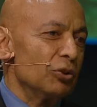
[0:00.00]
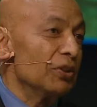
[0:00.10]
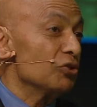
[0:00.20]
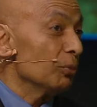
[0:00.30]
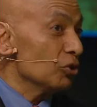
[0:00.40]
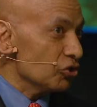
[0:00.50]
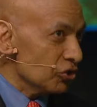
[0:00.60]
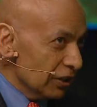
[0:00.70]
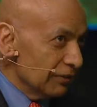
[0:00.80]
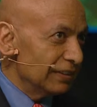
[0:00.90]
towards more
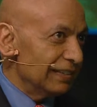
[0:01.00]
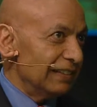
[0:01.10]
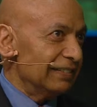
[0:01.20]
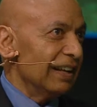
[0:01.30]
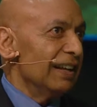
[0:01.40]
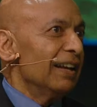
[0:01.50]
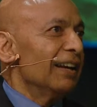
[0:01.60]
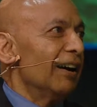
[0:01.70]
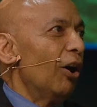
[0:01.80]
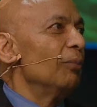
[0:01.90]
services,
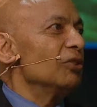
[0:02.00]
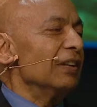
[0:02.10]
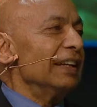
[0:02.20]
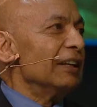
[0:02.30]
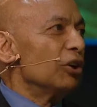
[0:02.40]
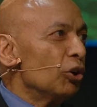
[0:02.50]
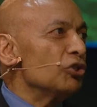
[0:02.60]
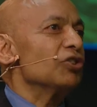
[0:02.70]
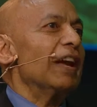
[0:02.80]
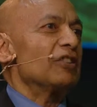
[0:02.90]
obviously
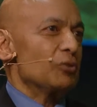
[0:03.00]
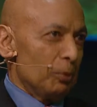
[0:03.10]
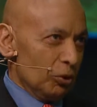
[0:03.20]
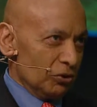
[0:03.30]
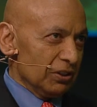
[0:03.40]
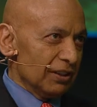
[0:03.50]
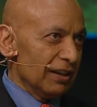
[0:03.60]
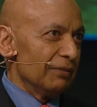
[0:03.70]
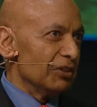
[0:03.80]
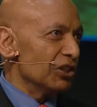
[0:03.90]
goods export,
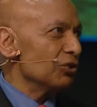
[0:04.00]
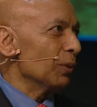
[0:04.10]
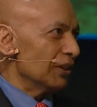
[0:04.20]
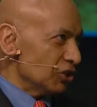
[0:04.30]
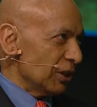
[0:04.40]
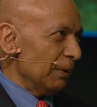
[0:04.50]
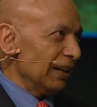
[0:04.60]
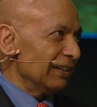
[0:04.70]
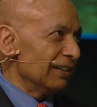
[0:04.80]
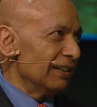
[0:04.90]
which is what
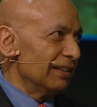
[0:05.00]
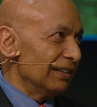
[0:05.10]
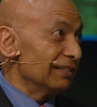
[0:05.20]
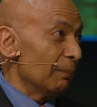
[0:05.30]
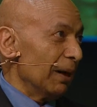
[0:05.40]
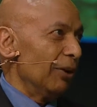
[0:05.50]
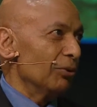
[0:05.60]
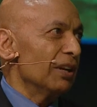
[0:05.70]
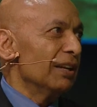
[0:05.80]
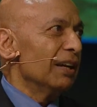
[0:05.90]
shipping is
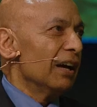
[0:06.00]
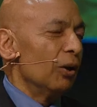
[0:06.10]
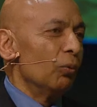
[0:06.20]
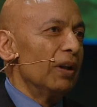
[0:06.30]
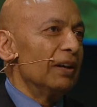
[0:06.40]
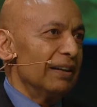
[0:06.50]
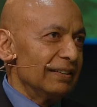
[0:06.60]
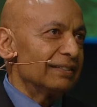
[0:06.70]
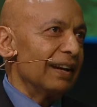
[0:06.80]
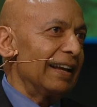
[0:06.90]
about,
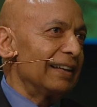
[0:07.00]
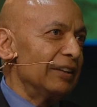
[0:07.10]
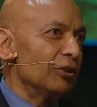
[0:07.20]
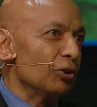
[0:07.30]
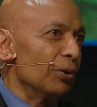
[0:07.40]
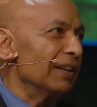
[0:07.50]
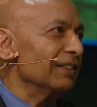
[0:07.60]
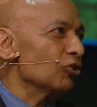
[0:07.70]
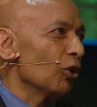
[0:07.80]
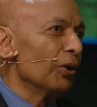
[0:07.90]
is likely to grow at
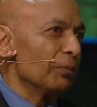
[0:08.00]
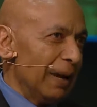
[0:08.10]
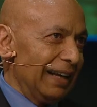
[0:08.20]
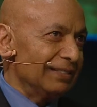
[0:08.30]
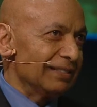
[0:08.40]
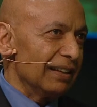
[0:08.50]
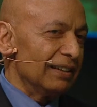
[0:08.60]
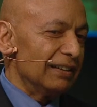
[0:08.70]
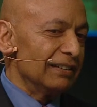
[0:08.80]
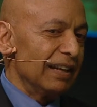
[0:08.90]
a slower pace
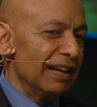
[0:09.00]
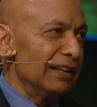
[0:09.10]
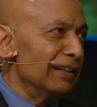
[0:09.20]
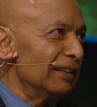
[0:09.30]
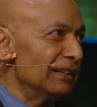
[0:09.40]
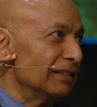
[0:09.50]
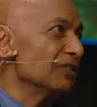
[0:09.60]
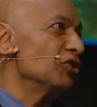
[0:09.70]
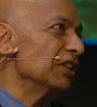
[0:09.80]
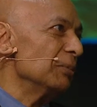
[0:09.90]
than
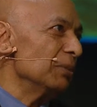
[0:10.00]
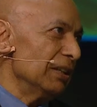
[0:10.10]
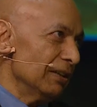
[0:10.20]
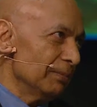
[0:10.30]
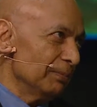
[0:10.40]
the GDP.